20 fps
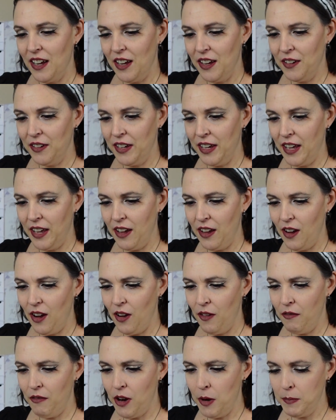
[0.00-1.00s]
Okay,
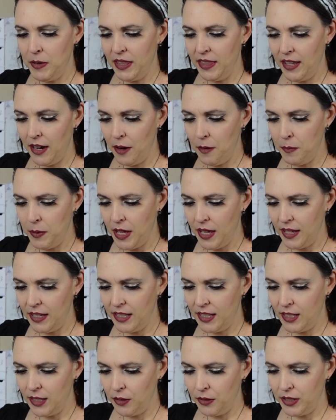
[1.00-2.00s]
Aromatherapy
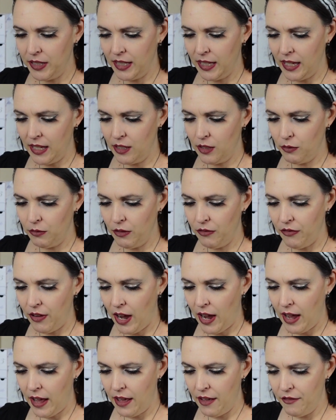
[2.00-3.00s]
Associates
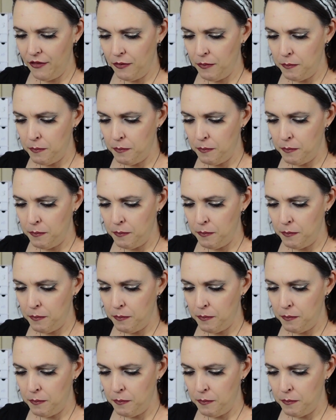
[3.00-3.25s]
Revive